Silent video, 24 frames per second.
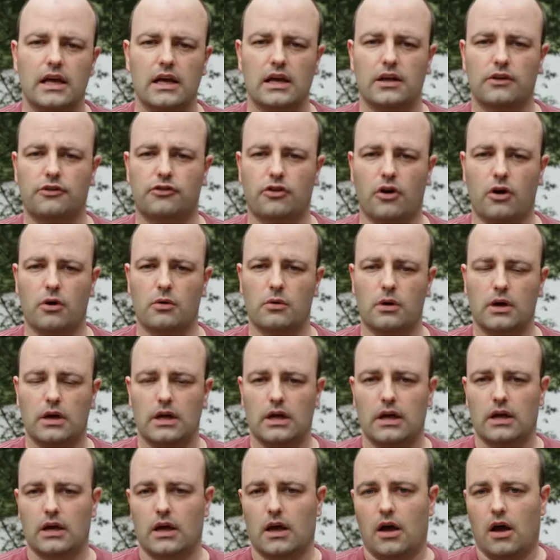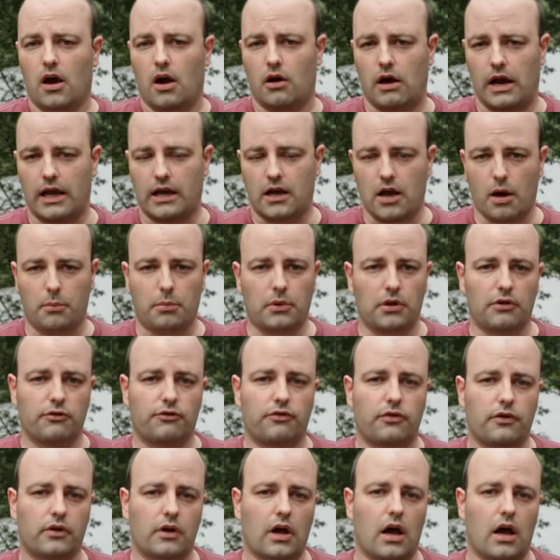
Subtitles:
So, all right, couple of